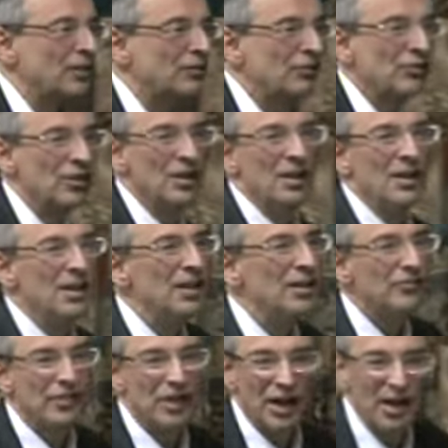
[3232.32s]
of us
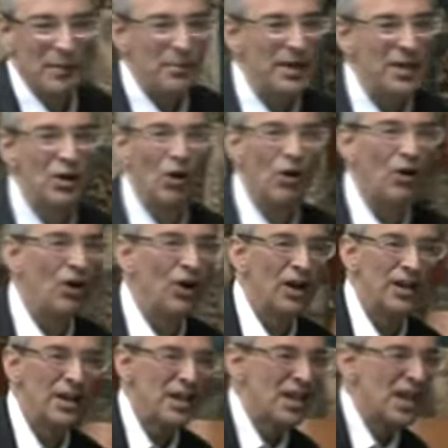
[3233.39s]
is going to be
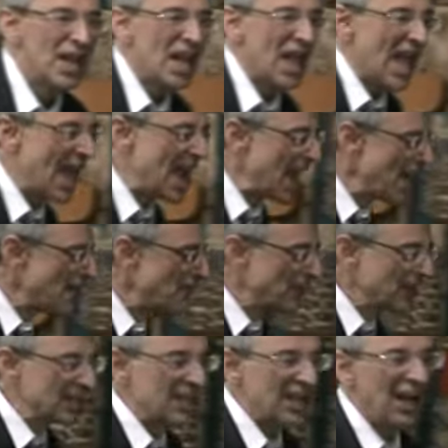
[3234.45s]
gone,
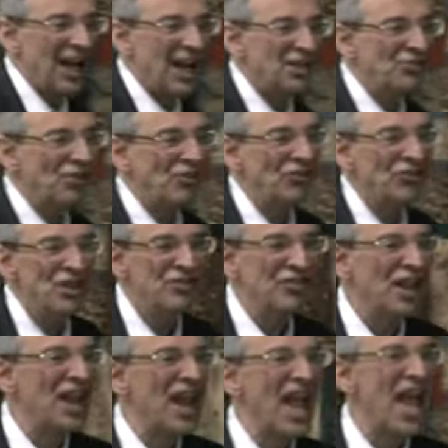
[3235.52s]
and every
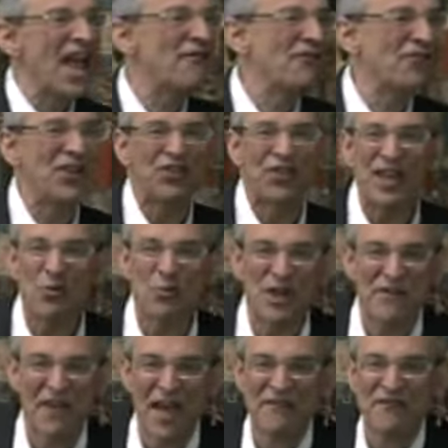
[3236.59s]
consciousness and
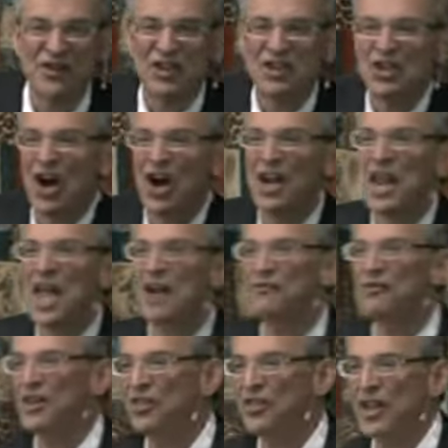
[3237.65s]
everything we've ever
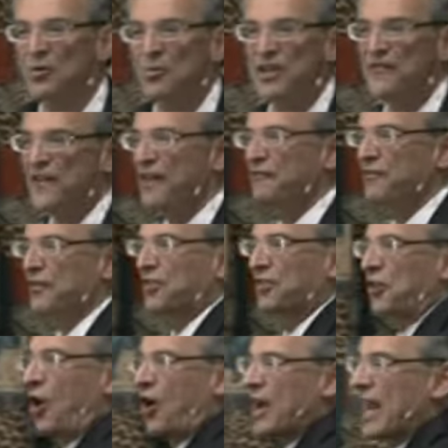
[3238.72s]
done, everything we've
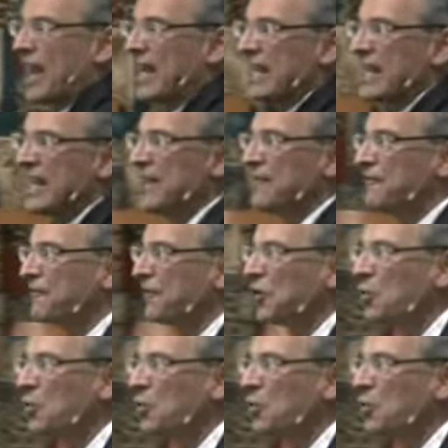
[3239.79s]
ever thought, any